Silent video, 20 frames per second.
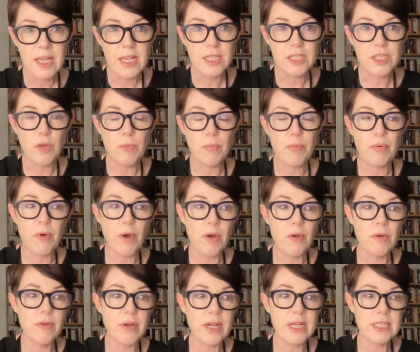So
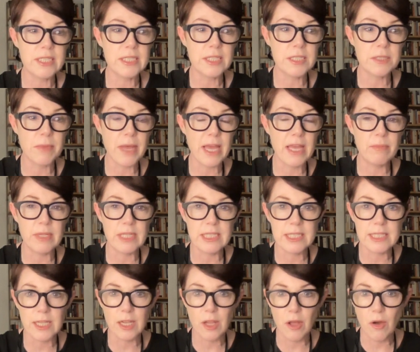progress is maybe
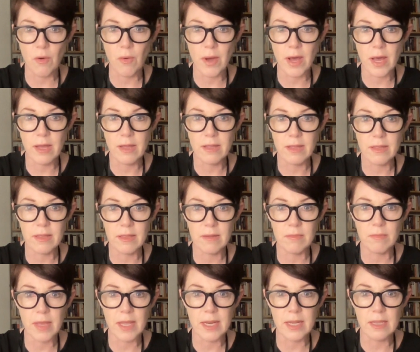slower
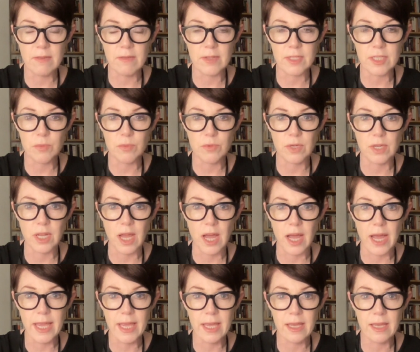than many of us would
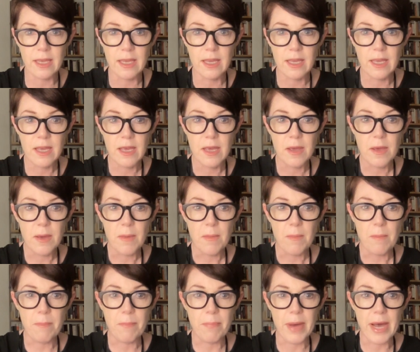like,
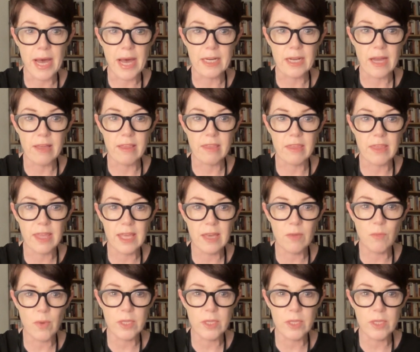but I think